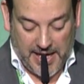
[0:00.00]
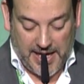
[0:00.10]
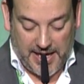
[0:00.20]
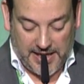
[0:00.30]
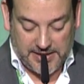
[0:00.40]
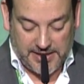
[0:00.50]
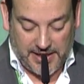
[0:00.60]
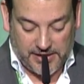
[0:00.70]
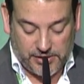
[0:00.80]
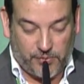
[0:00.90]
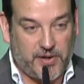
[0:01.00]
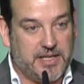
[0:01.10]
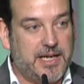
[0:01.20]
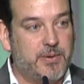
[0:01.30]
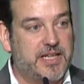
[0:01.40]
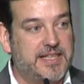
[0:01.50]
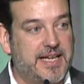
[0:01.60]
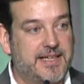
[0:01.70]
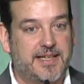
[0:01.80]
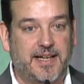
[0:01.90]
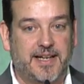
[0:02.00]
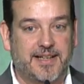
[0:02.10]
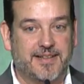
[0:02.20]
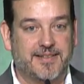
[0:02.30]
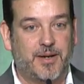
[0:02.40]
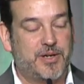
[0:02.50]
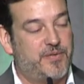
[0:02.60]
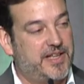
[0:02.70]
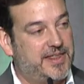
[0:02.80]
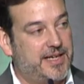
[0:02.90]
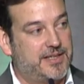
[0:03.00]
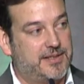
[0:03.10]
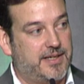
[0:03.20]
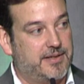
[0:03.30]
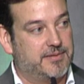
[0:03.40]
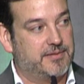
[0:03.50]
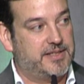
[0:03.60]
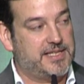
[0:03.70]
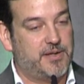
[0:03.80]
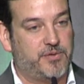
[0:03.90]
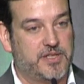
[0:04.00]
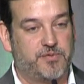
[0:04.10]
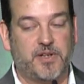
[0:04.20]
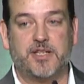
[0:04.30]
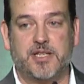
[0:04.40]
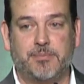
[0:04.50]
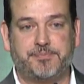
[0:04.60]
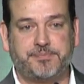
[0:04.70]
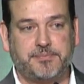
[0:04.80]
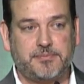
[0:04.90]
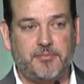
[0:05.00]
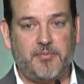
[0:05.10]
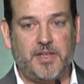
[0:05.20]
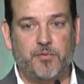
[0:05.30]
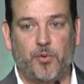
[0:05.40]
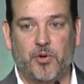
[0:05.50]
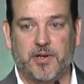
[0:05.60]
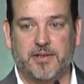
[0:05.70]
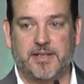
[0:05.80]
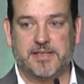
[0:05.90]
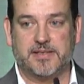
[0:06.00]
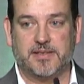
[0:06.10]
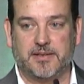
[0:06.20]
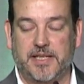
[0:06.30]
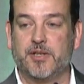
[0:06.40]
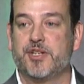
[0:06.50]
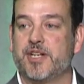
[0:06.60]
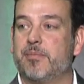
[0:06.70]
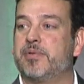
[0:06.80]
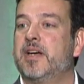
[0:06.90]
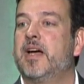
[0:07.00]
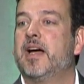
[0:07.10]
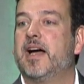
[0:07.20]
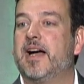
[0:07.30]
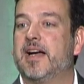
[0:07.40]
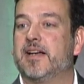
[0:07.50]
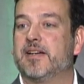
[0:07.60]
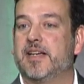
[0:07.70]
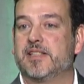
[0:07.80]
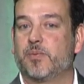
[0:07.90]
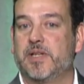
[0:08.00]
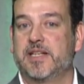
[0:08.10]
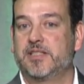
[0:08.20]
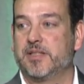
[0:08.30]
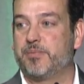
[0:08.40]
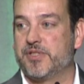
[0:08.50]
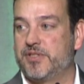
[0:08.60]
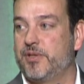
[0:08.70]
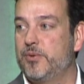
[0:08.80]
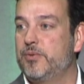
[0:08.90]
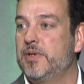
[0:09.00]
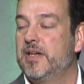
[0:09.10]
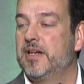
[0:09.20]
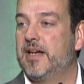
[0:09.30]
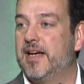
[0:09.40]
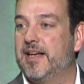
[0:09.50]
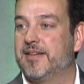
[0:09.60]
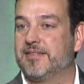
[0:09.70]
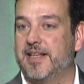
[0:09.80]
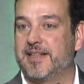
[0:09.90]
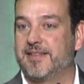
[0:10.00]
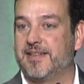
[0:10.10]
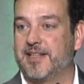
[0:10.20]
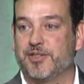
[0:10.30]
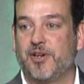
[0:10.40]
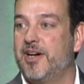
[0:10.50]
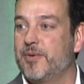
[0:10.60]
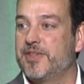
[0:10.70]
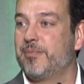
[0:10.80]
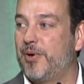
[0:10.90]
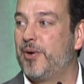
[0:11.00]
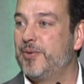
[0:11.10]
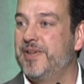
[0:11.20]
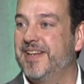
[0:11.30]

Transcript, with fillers: And so finally, I want to thank, I want to thank Hassan for his friendship for his leadership, uh, his willing to pursue, uh, like, like a dog with a bone,